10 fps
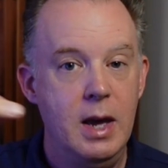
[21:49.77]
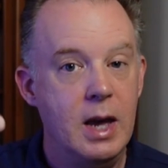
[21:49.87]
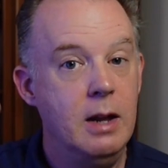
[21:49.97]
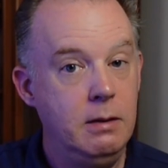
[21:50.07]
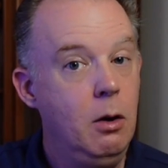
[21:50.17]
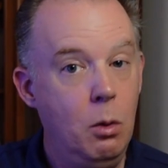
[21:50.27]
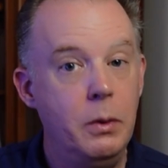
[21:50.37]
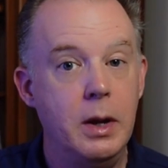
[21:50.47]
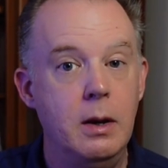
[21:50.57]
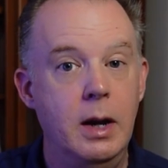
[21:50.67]
and it did hold
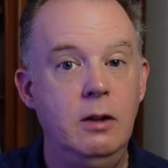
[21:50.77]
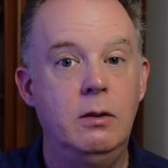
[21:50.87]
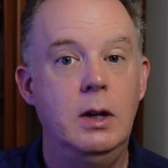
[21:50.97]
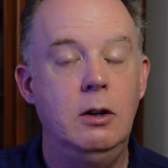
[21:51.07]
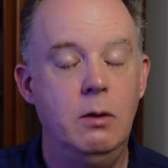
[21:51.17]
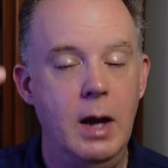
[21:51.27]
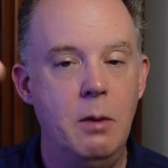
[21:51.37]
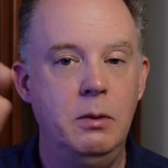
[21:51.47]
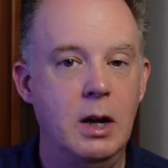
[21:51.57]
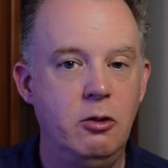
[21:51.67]
it nicely. So that
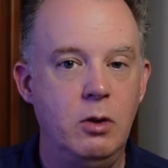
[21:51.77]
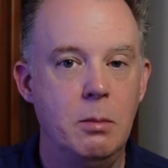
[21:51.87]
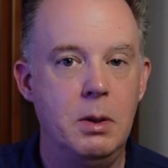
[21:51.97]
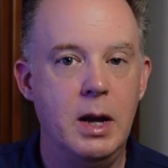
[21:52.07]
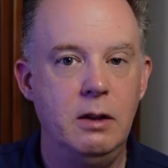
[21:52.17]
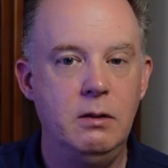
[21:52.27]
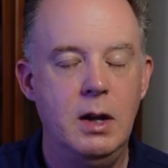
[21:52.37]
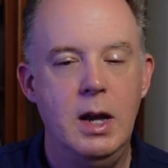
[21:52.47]
was actually a plus.